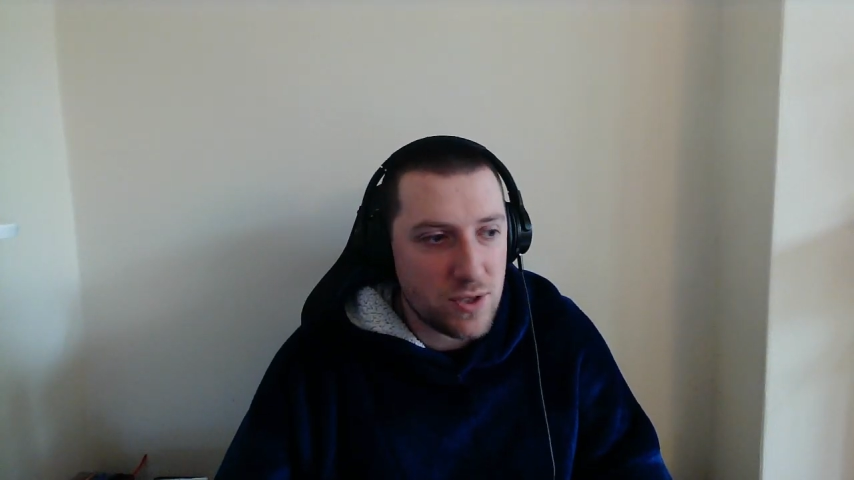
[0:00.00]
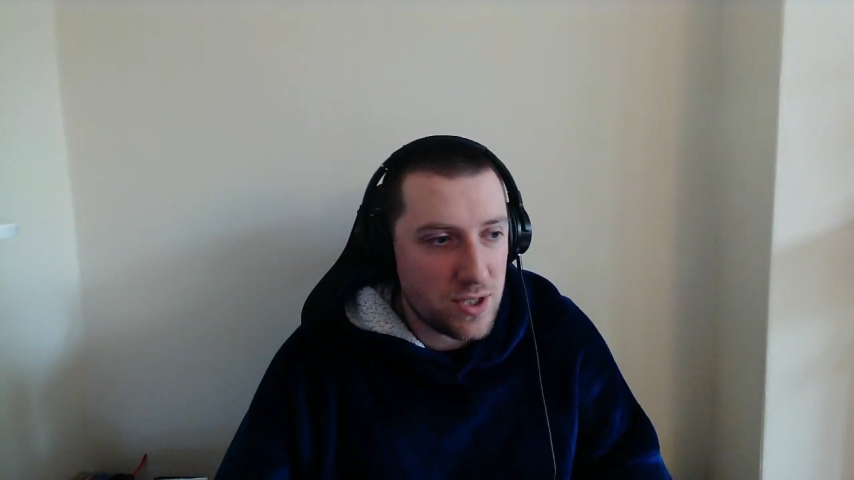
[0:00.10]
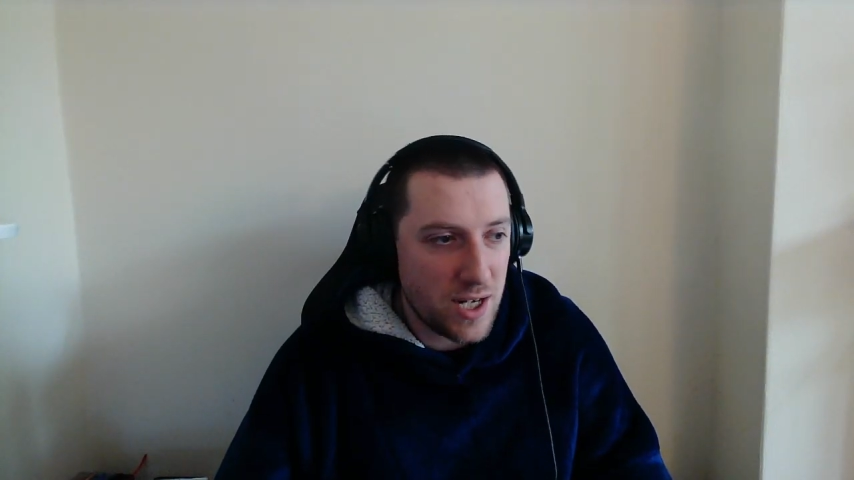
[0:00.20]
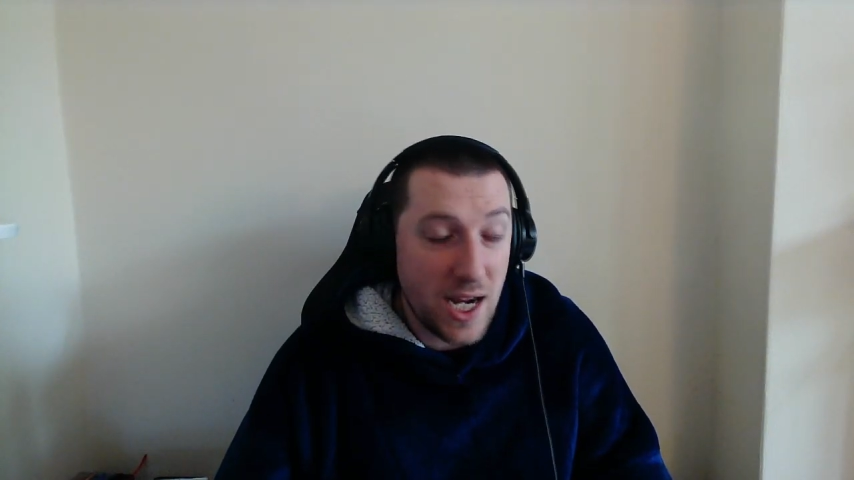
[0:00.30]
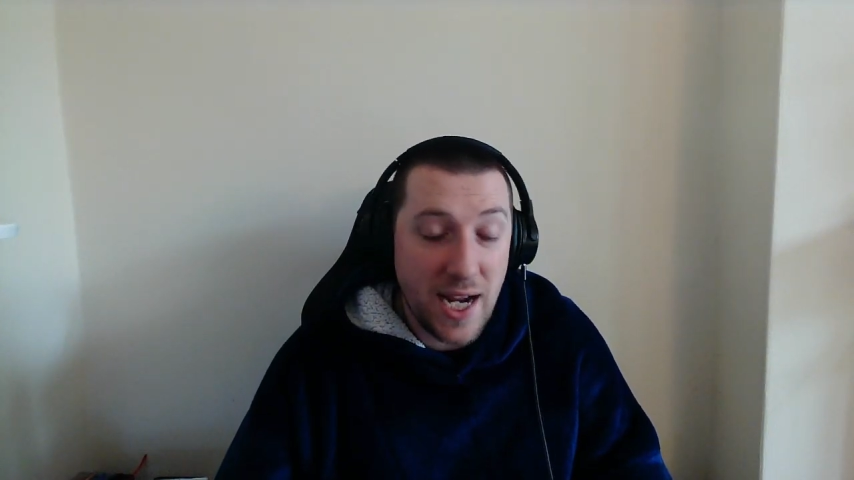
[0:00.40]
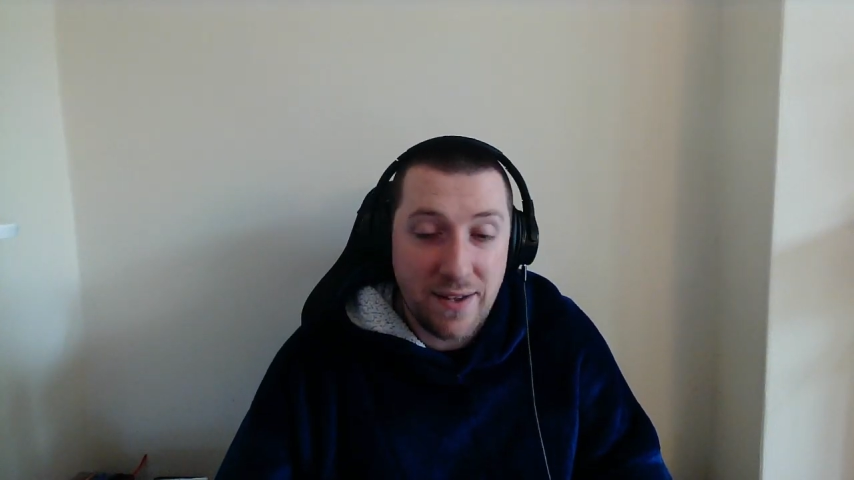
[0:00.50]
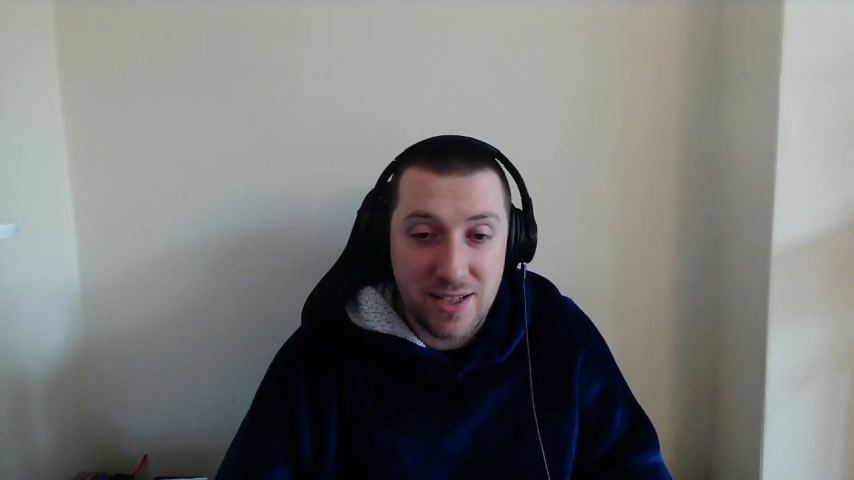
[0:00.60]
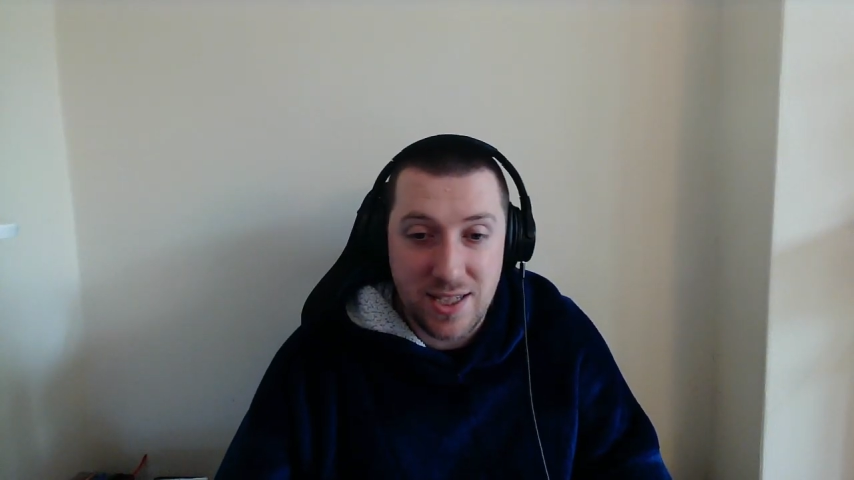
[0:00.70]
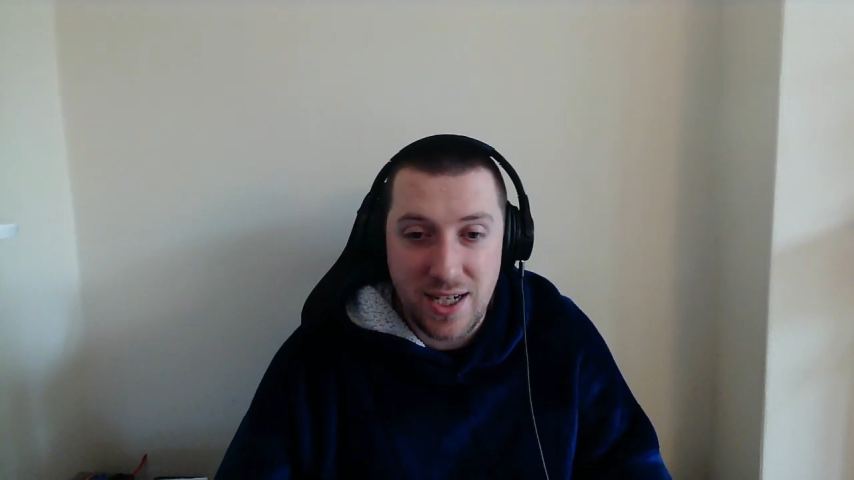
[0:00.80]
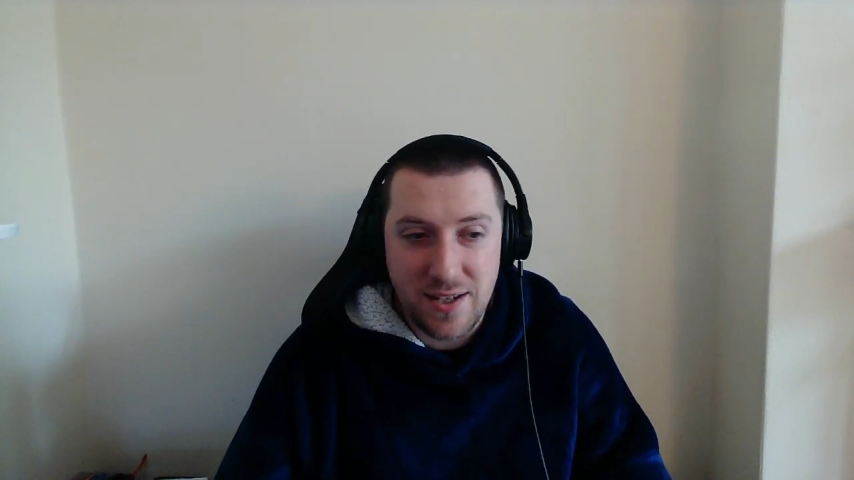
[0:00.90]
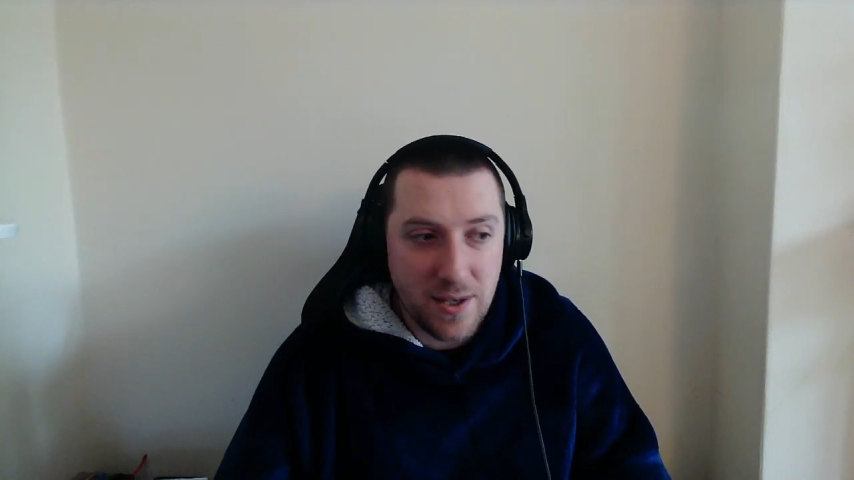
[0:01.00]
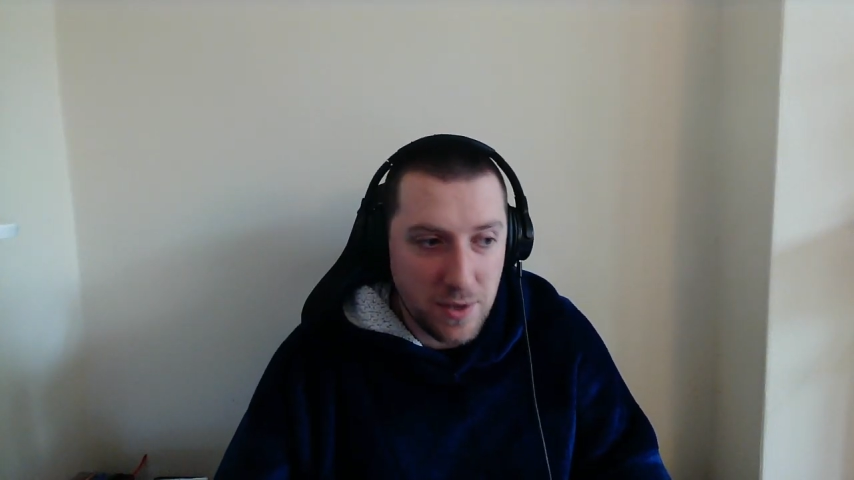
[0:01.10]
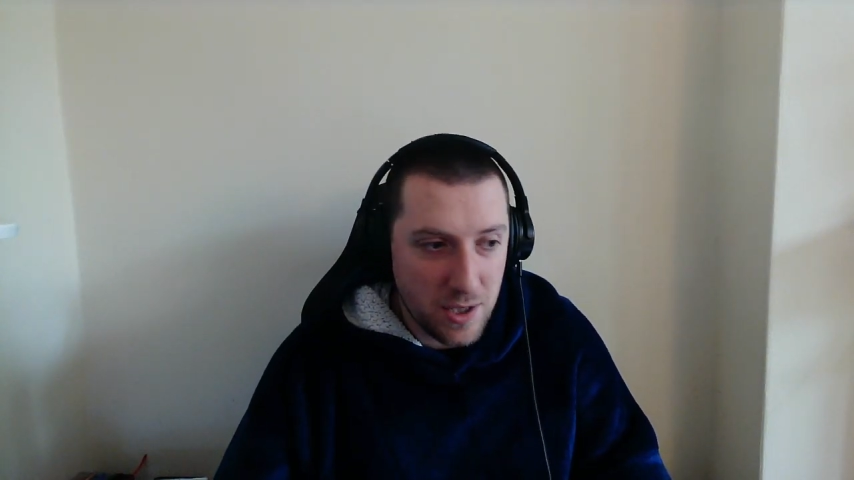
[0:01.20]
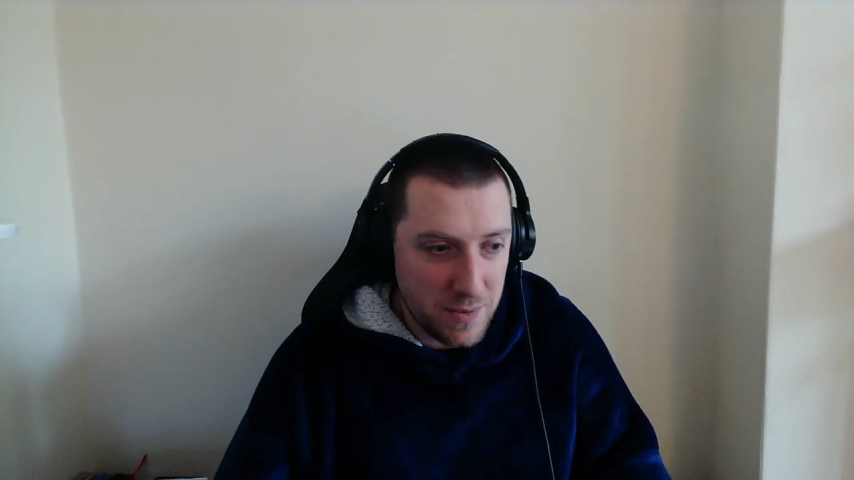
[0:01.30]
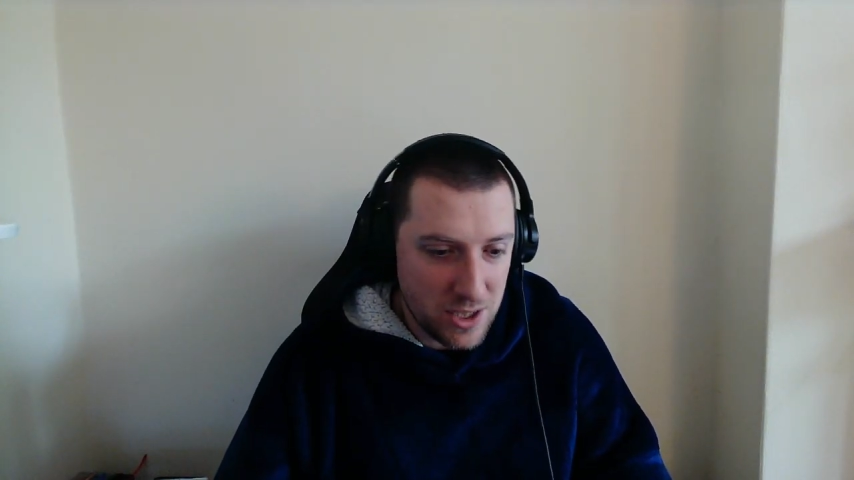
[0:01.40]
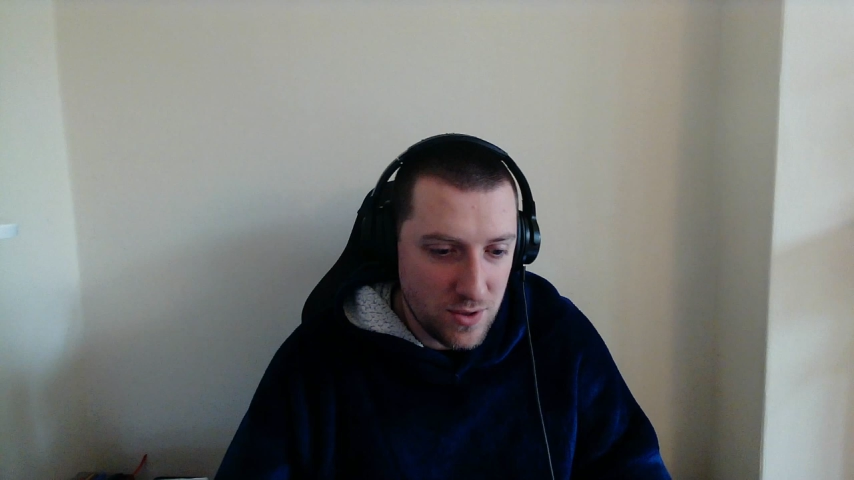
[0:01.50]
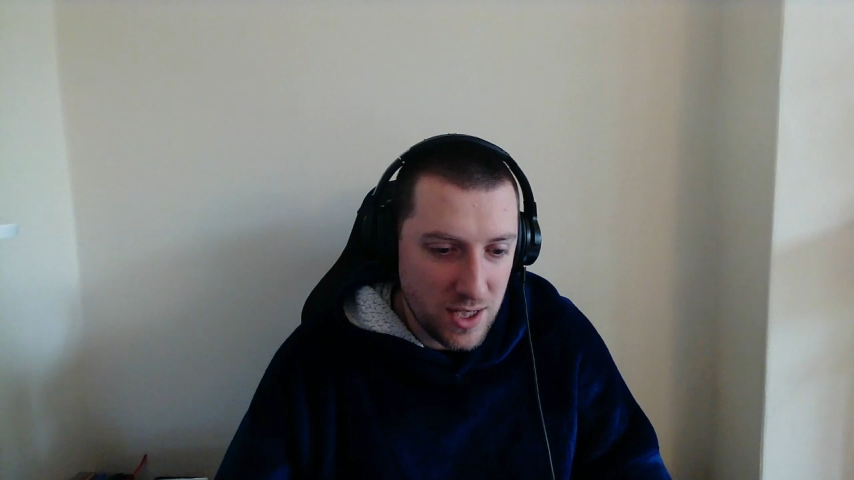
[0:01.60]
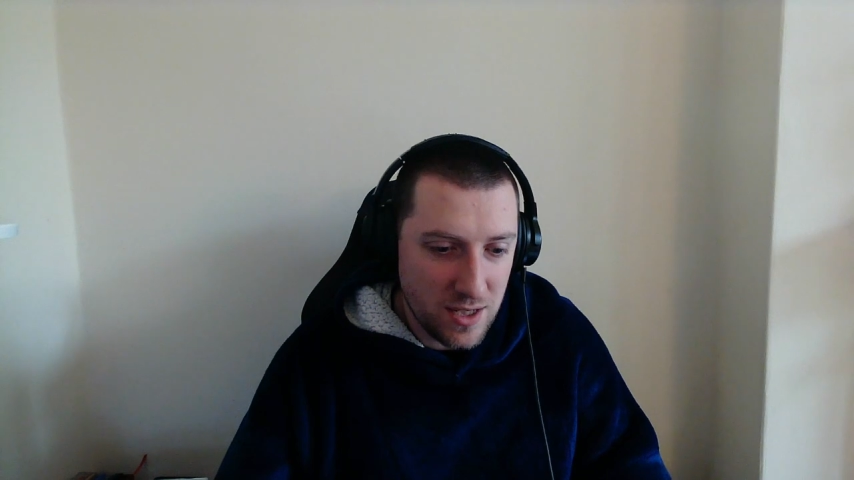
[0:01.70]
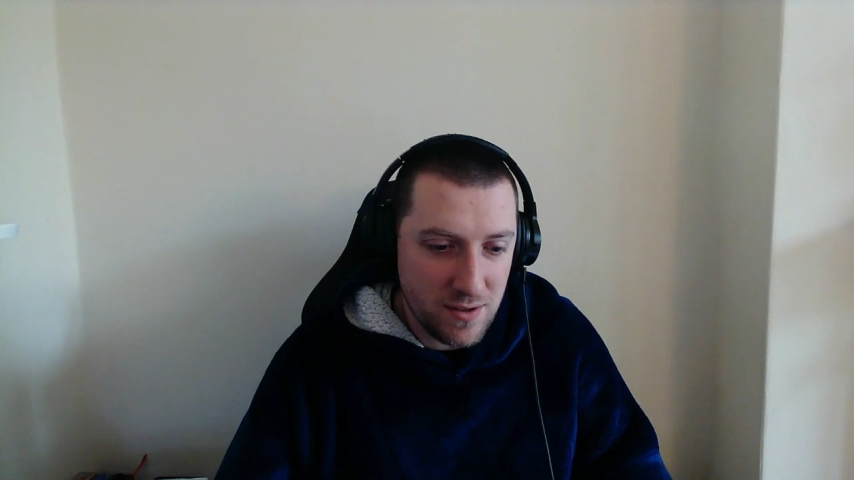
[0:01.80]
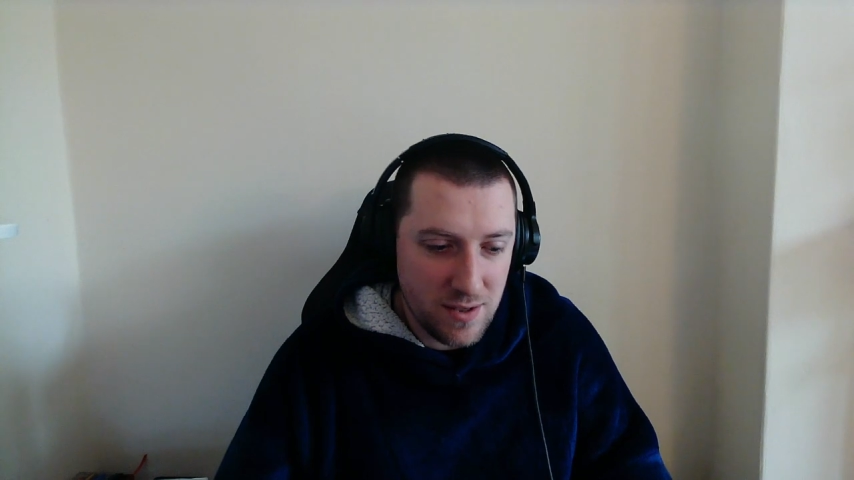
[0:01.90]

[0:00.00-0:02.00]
So I have decided I'm going to be doing